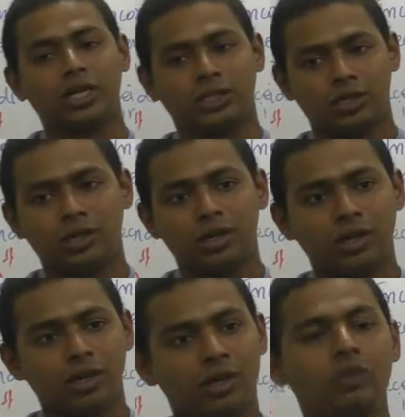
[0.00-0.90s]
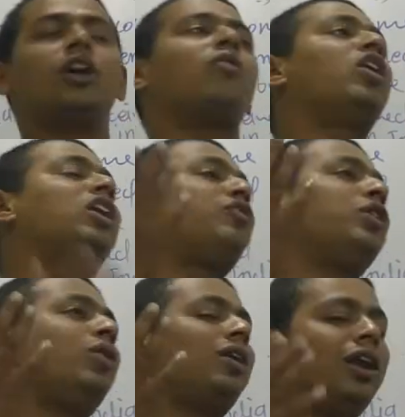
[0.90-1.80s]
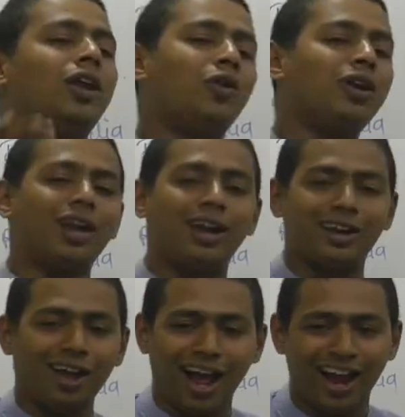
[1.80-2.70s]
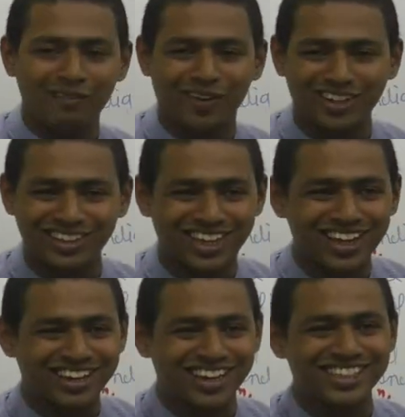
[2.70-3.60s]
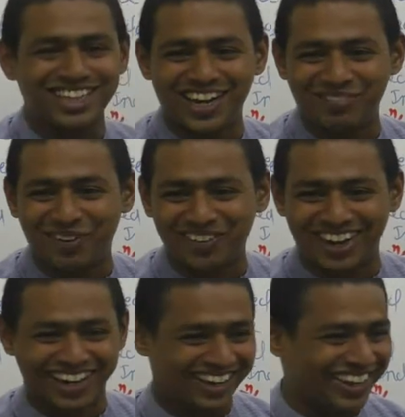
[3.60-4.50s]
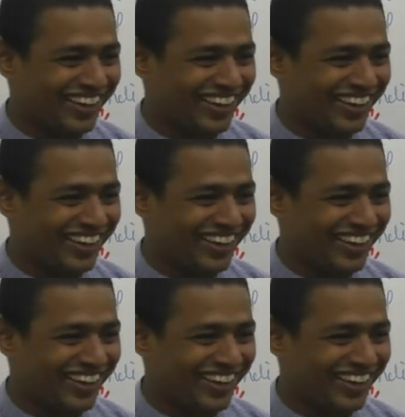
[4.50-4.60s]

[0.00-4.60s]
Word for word: case. Sir, what if you don't read it? Don't read it. I am not concerned about that.